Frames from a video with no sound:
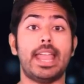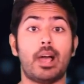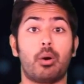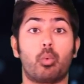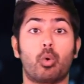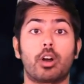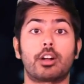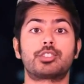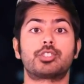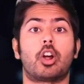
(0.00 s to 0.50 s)

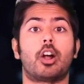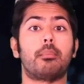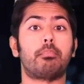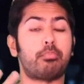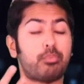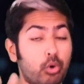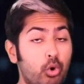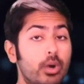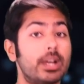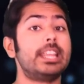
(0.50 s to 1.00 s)
networks are
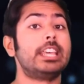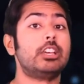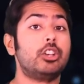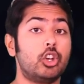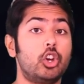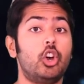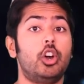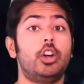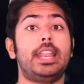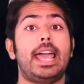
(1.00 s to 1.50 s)
pretty
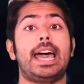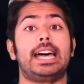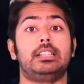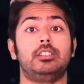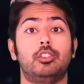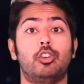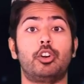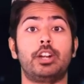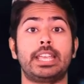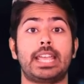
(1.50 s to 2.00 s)
good
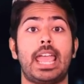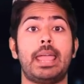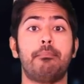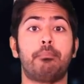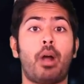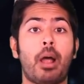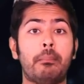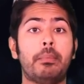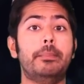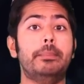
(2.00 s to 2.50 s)
at learning a
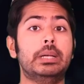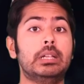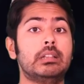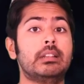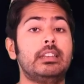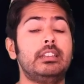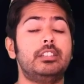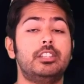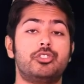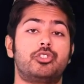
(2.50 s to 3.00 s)

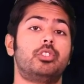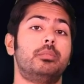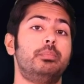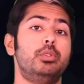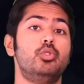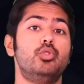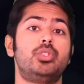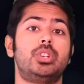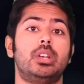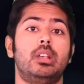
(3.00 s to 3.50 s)
probability
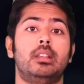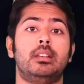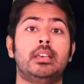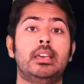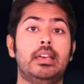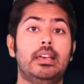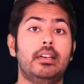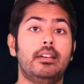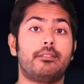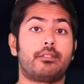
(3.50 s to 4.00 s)
distribution
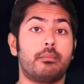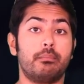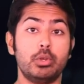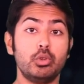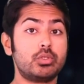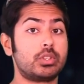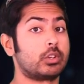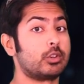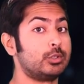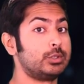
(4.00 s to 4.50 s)
for
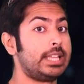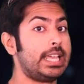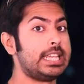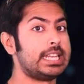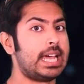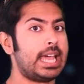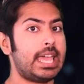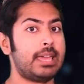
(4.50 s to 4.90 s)
musical data,